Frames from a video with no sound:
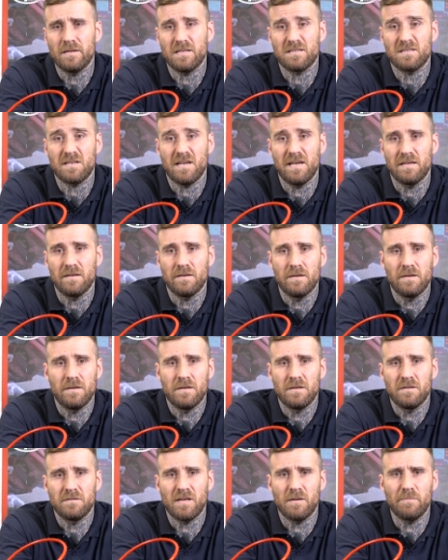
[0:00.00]
let's say
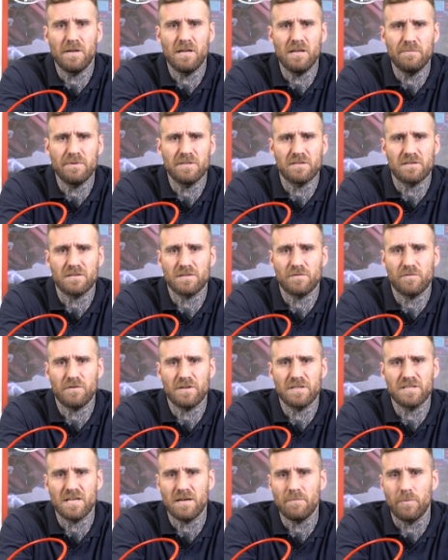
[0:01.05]
10 millimeters, for
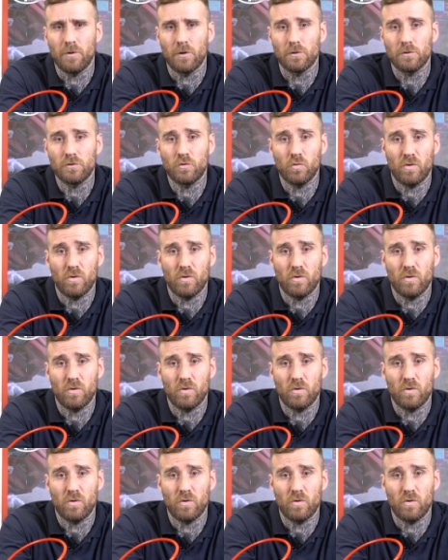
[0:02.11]
example,